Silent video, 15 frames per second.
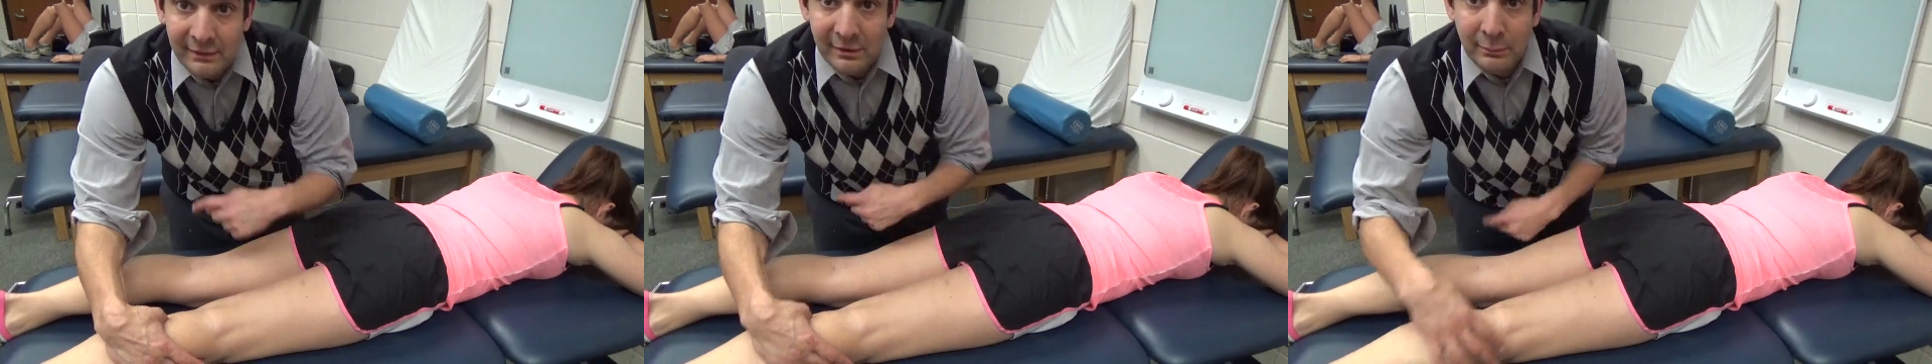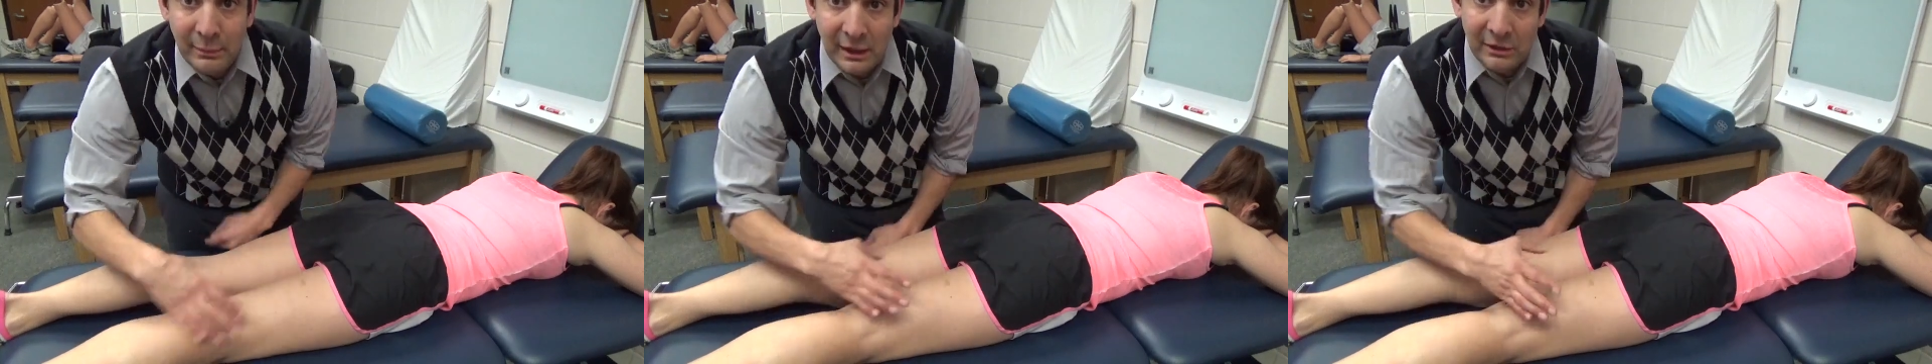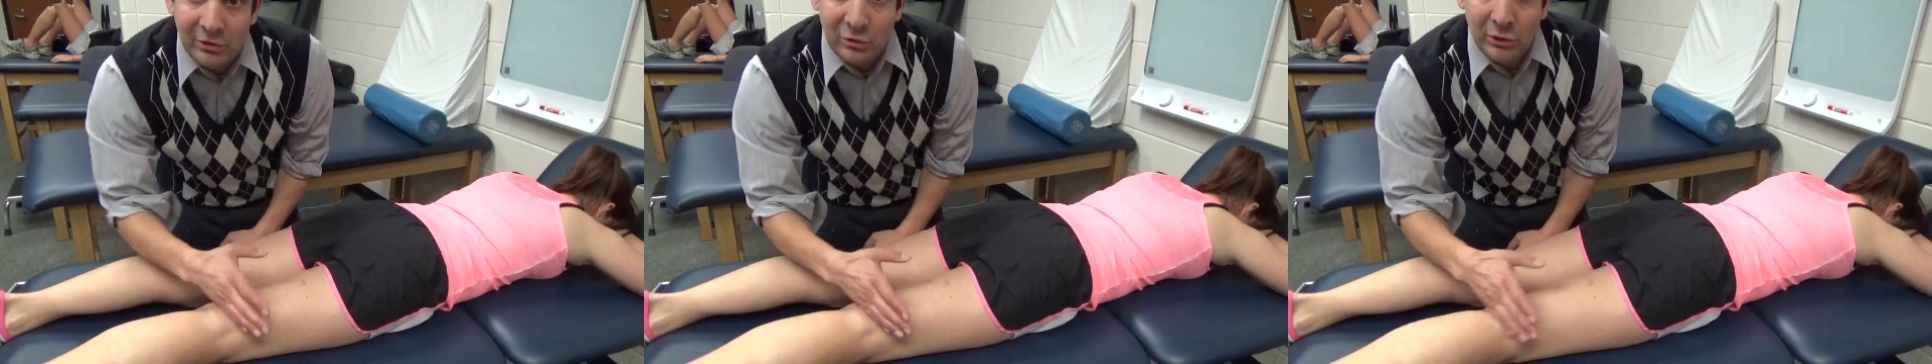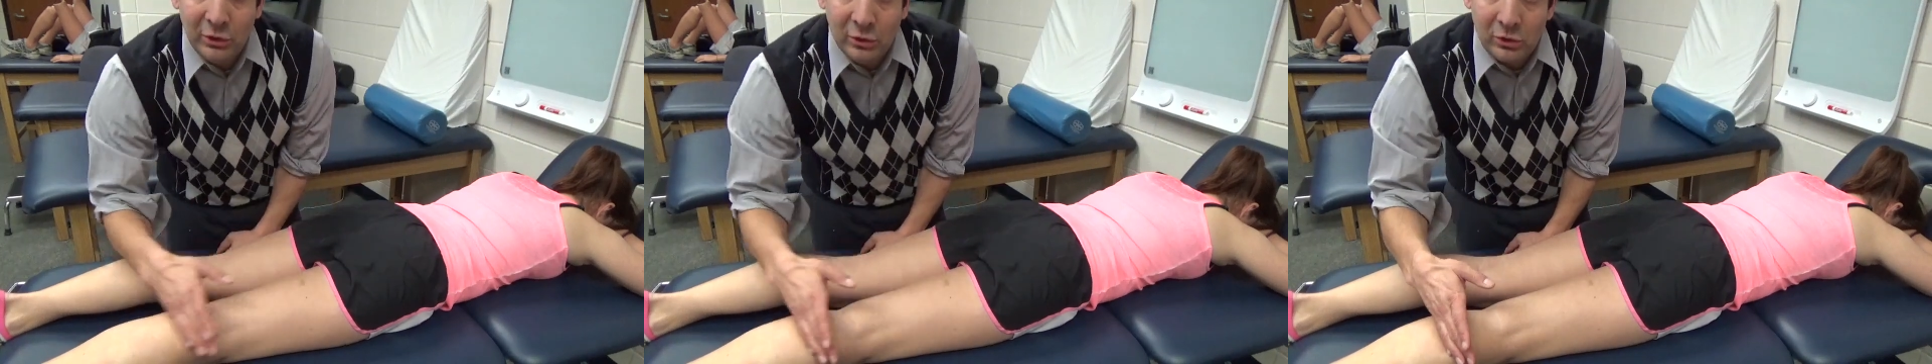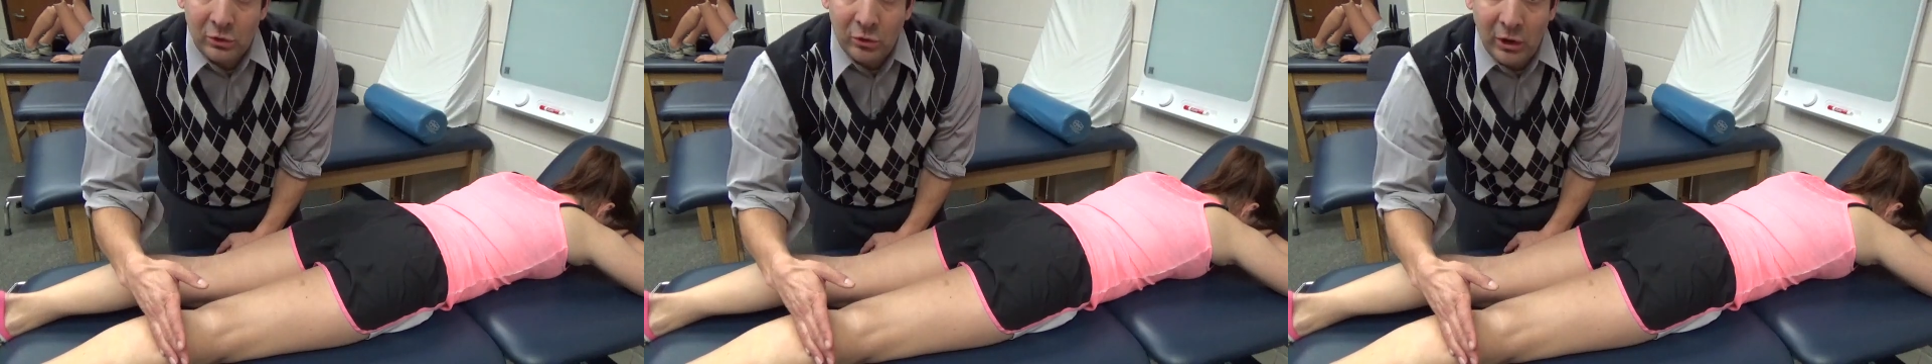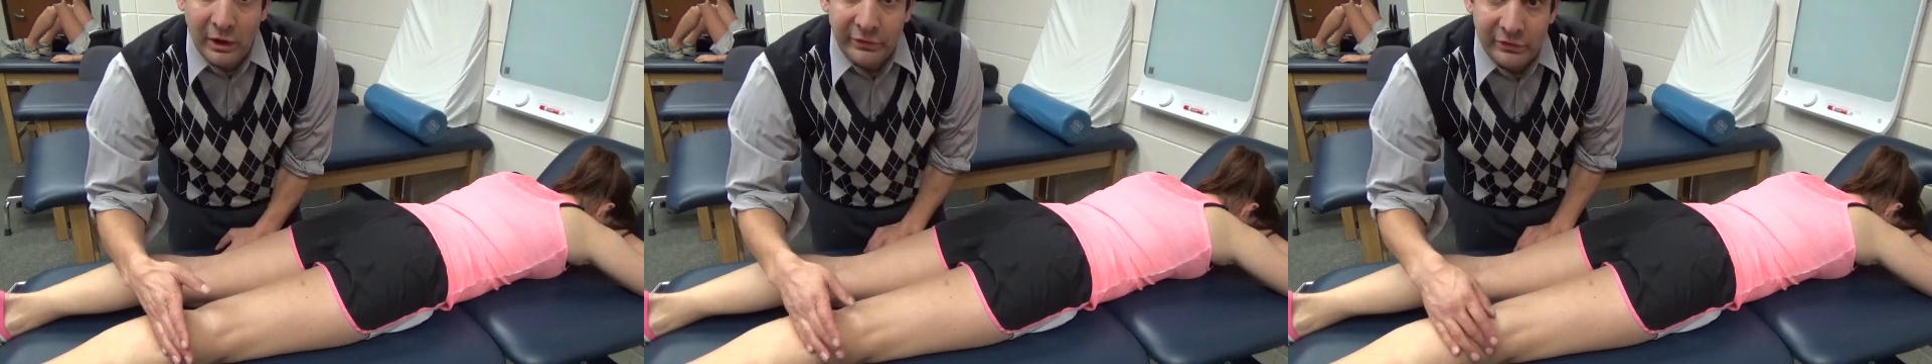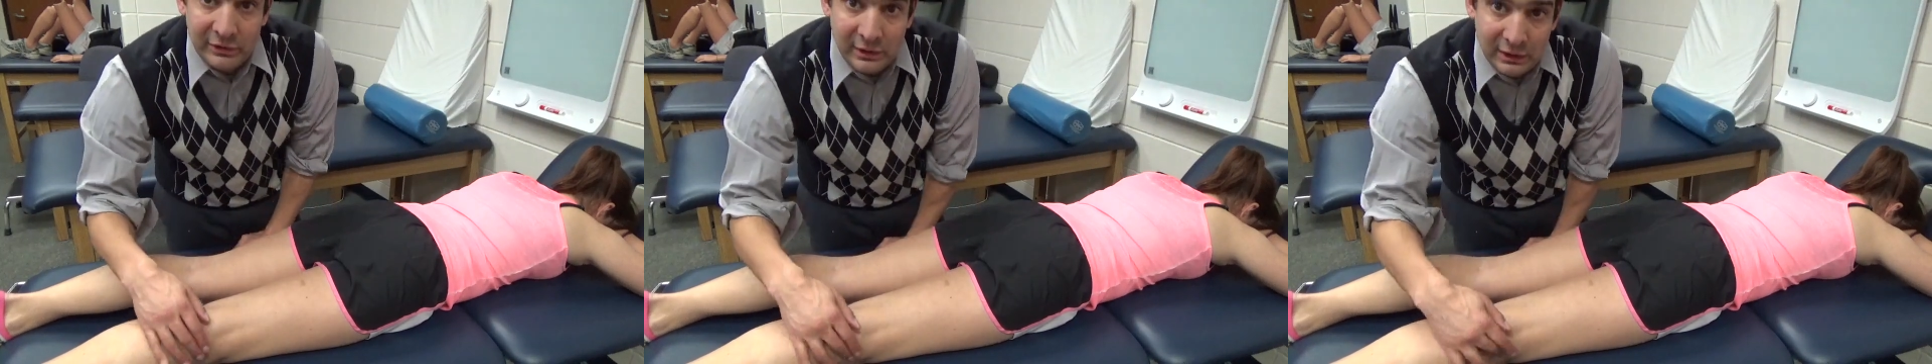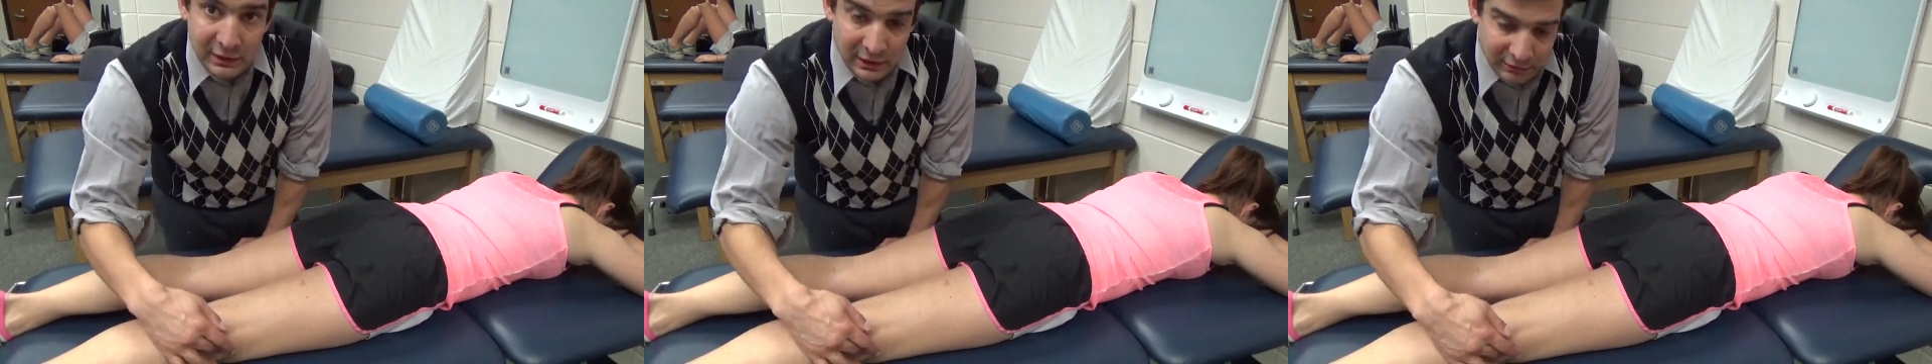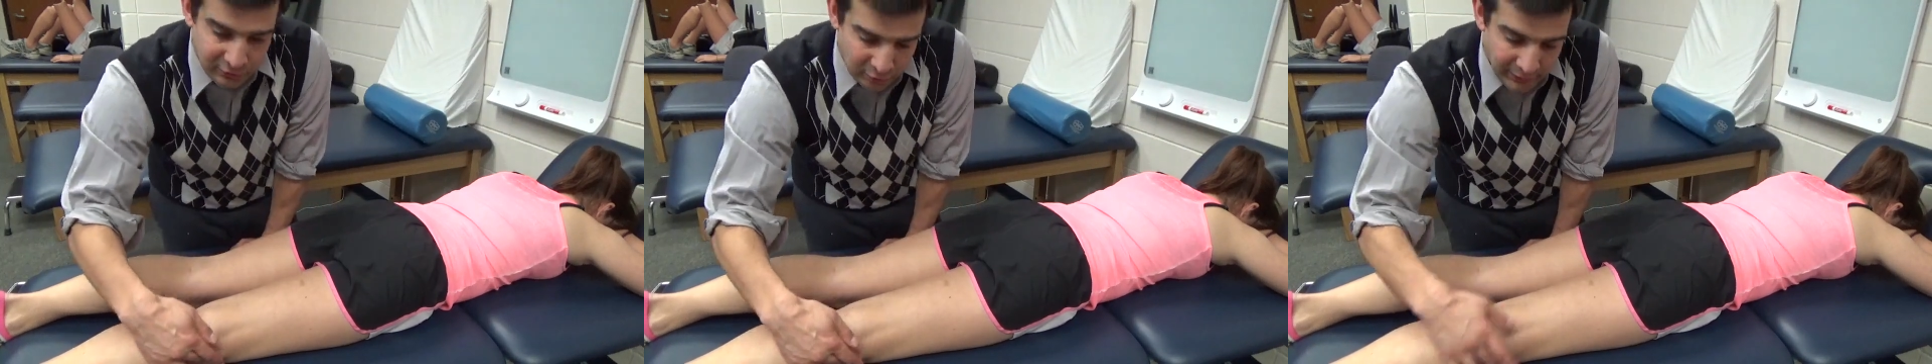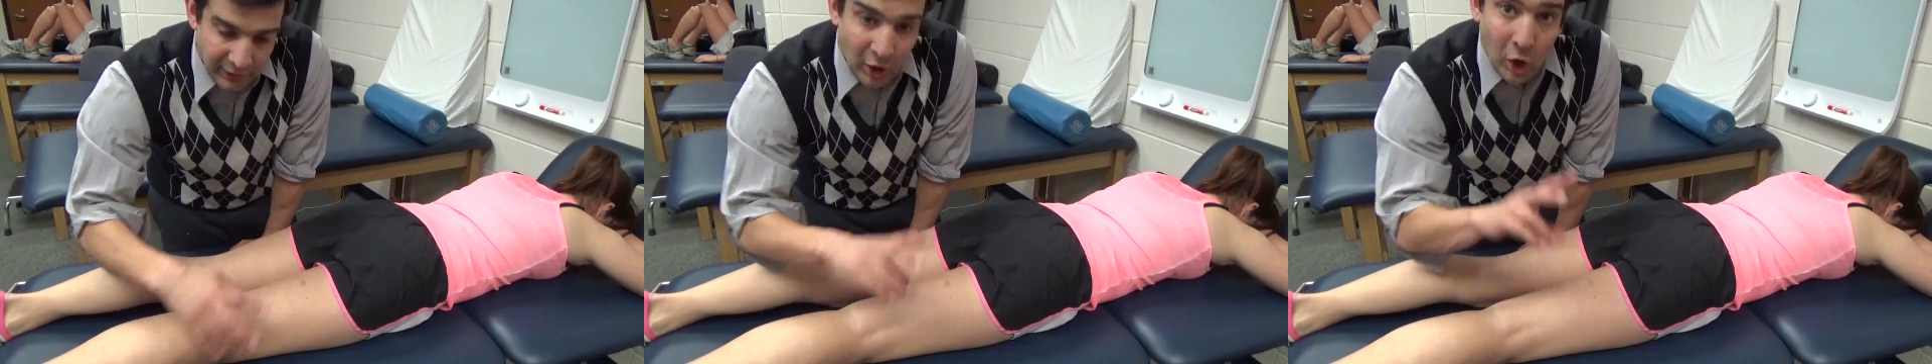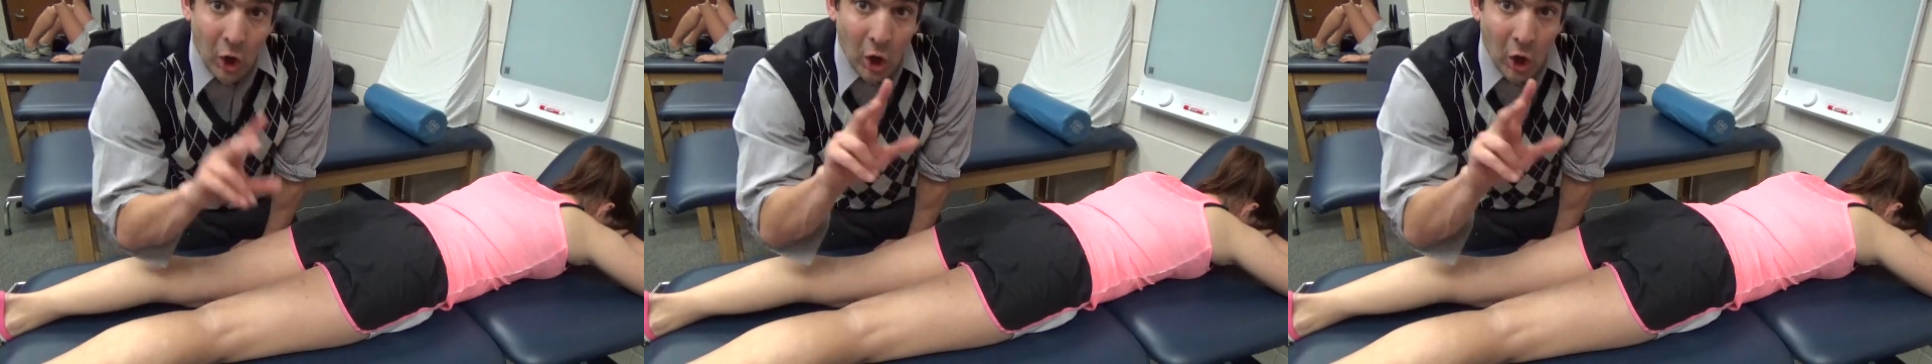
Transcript: to make sure you're crossing the knee joint